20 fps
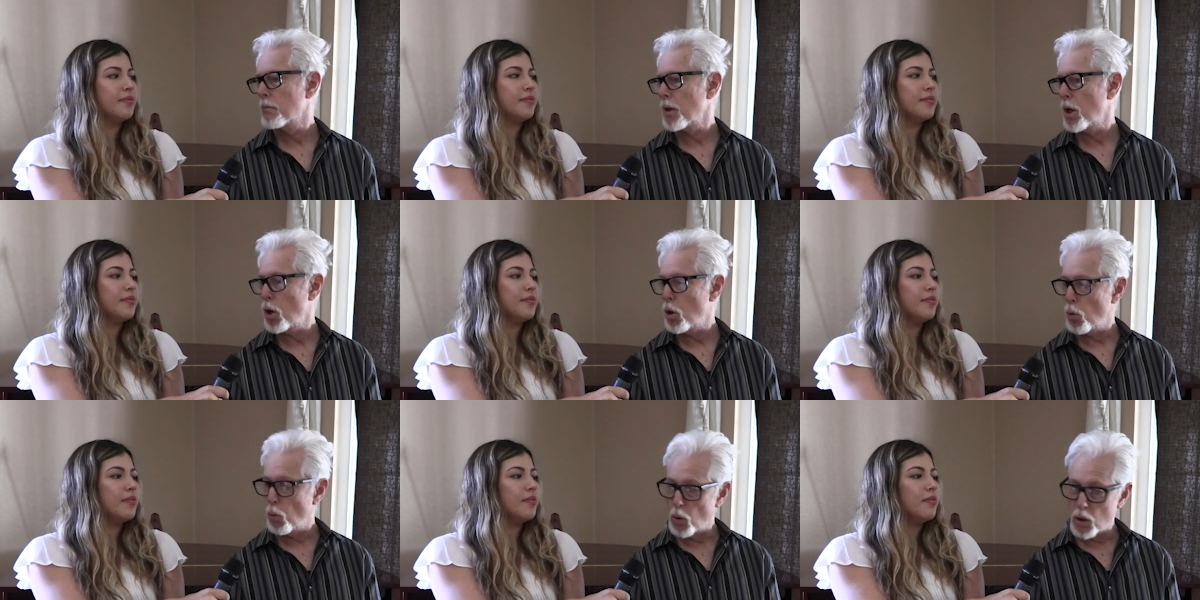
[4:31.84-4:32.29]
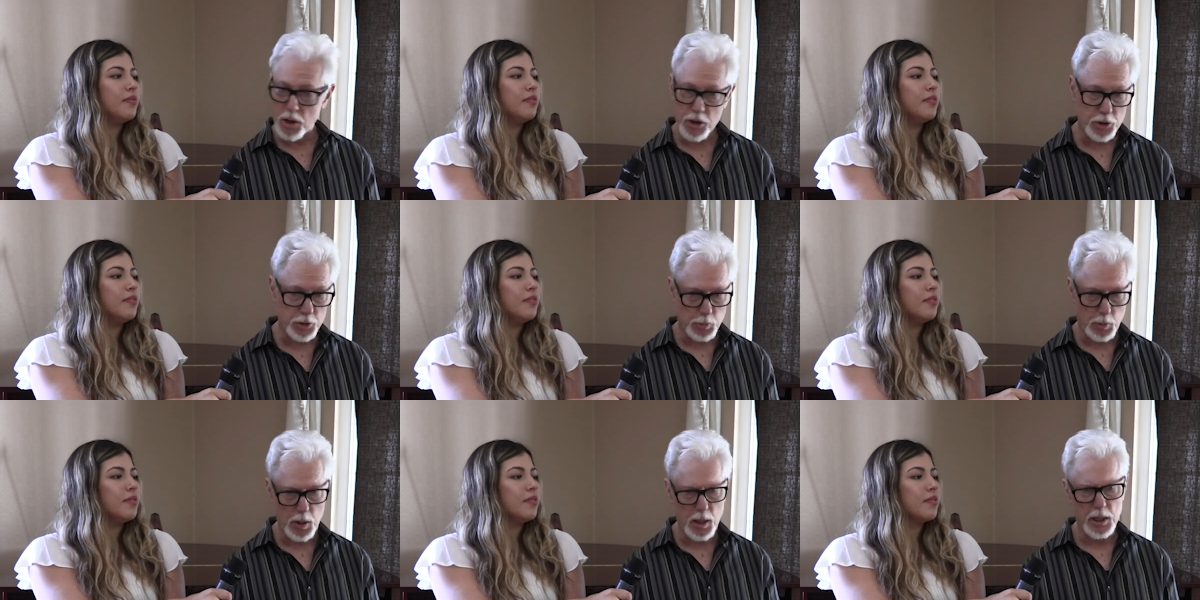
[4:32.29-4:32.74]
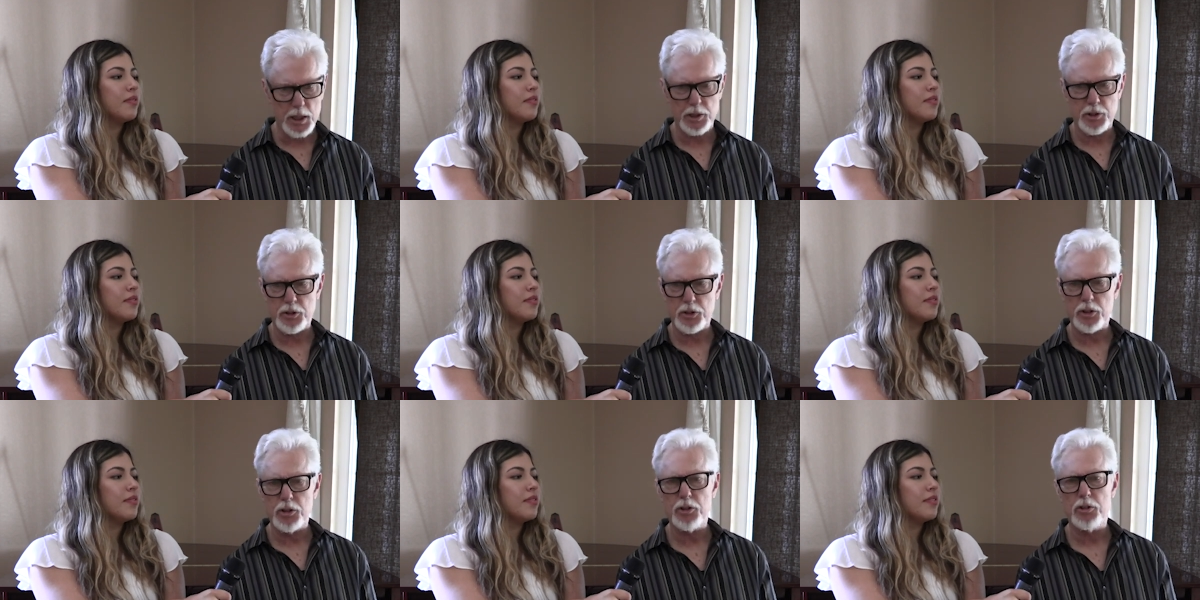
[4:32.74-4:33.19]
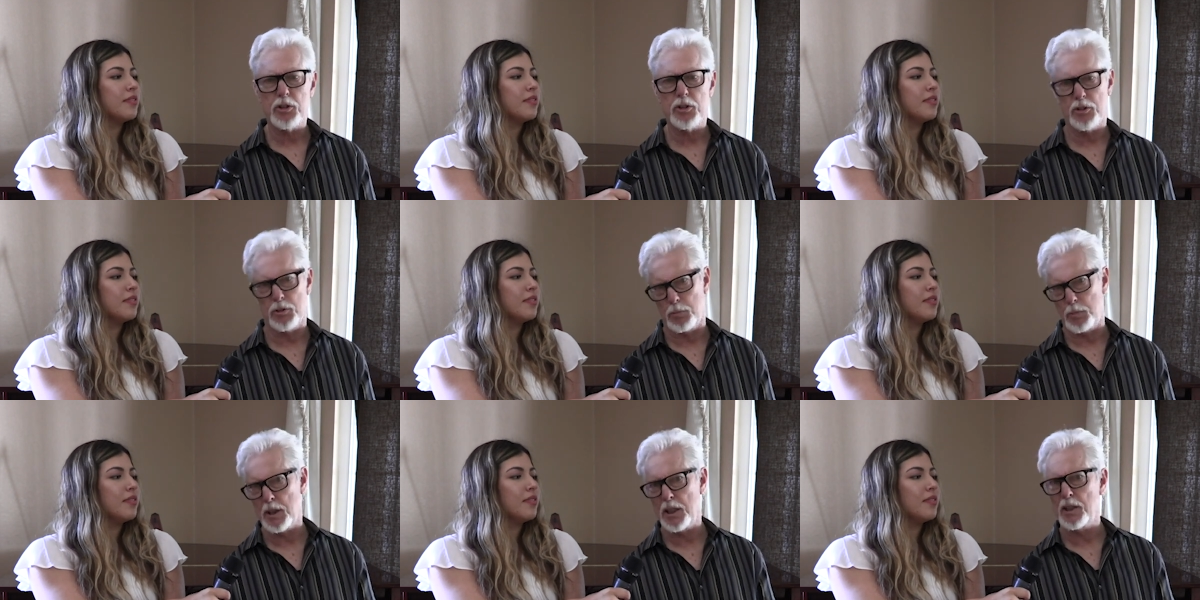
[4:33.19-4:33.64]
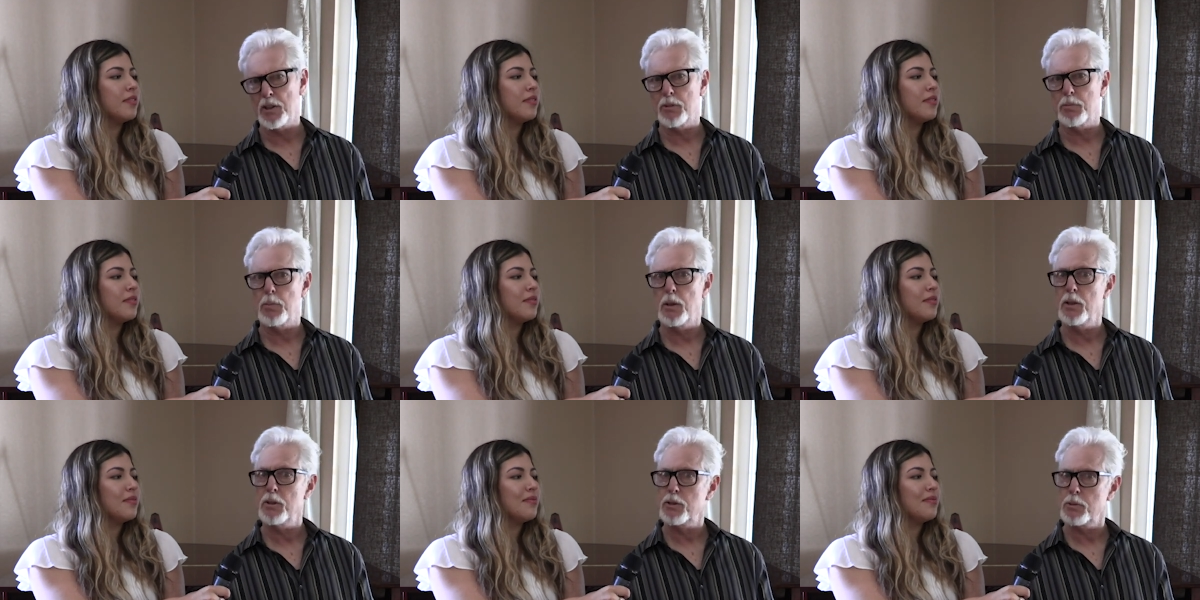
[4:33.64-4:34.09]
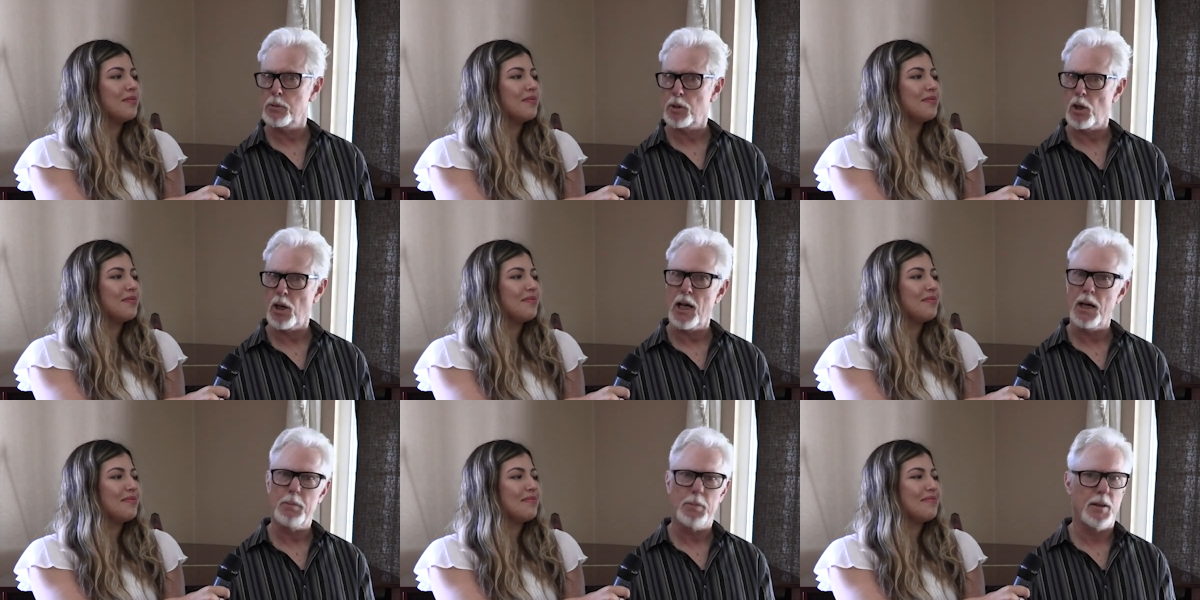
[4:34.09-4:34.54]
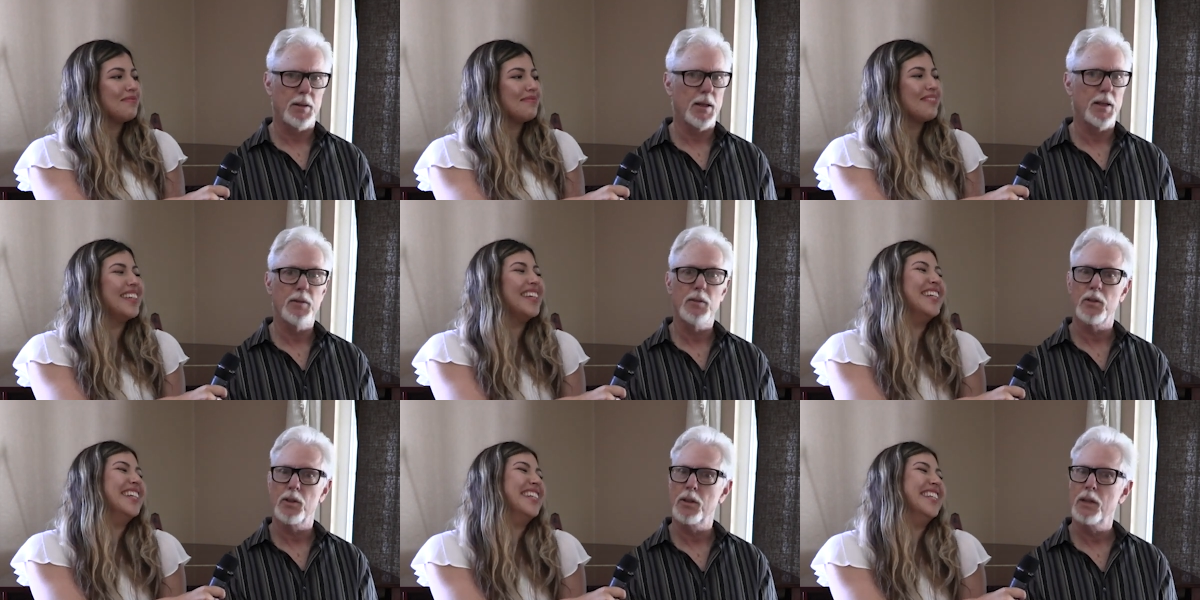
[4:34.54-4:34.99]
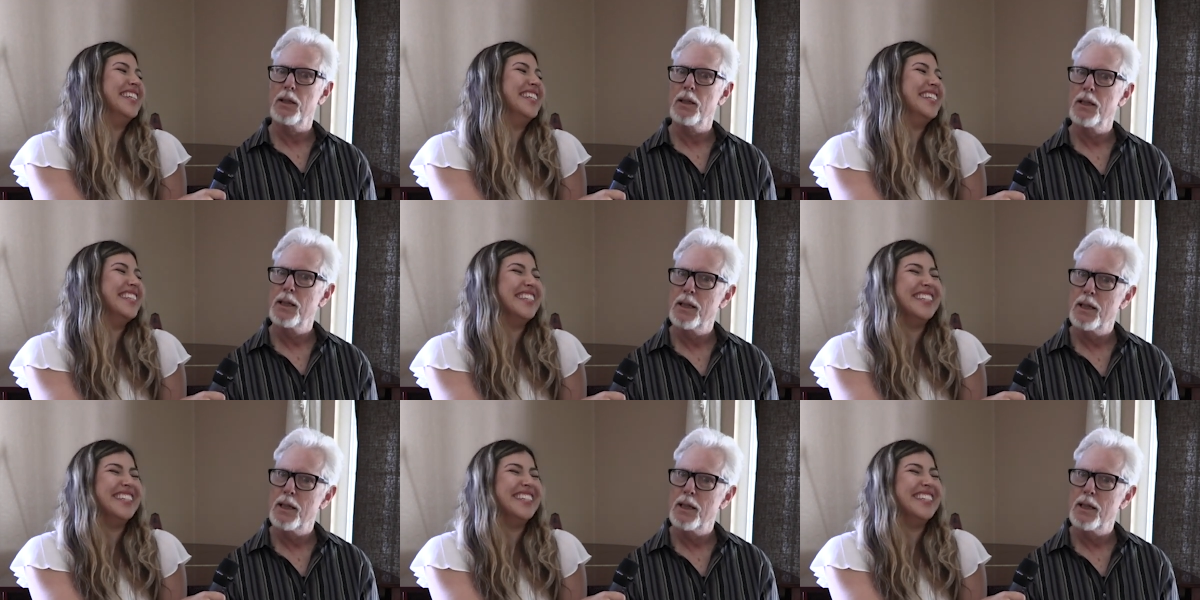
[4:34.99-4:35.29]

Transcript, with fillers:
Speaker 1: Oh, what is Parkinson's? It's the biggest bunch of crap ever.